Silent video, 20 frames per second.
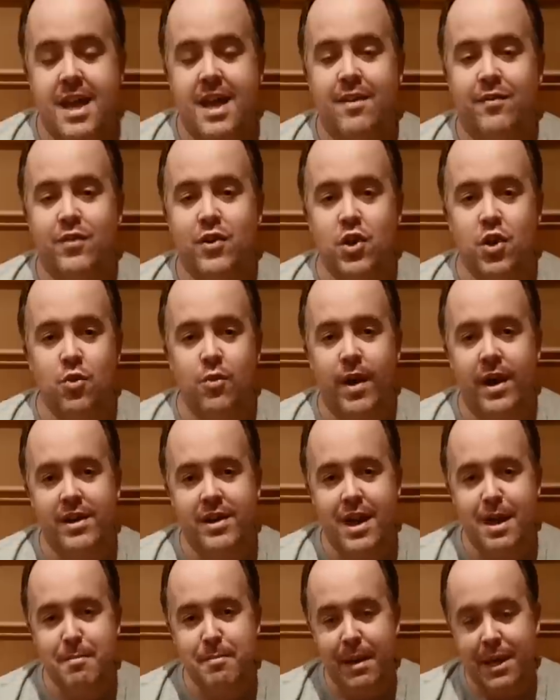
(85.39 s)
If you're new around
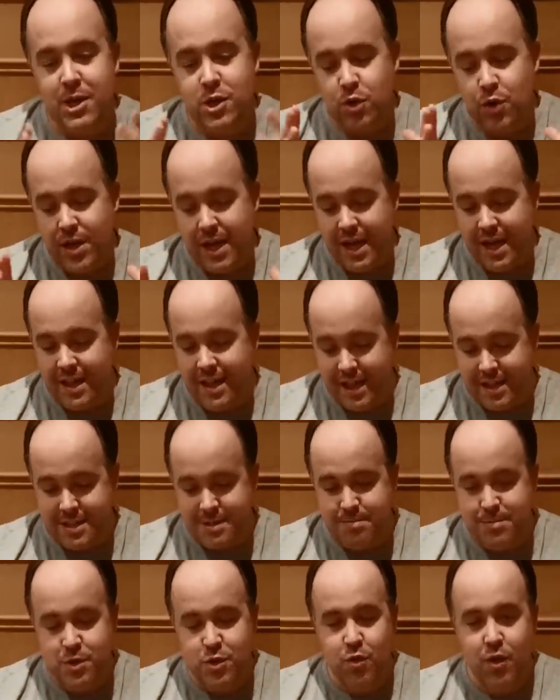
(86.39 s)
here, make sure you hit that
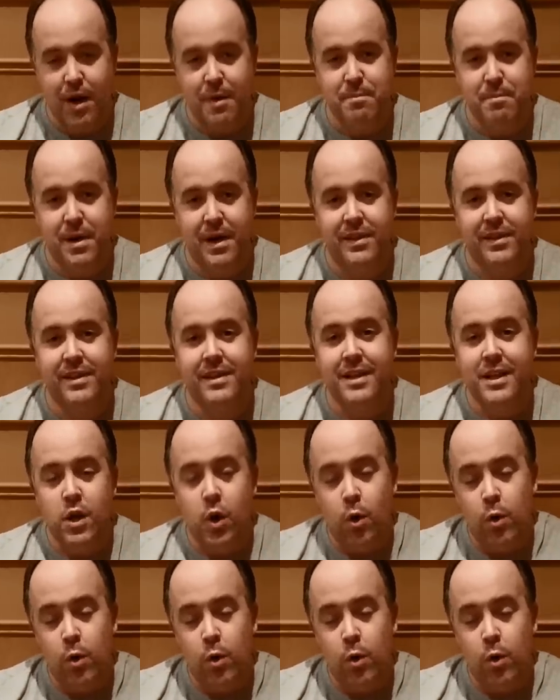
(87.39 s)
subscribe button.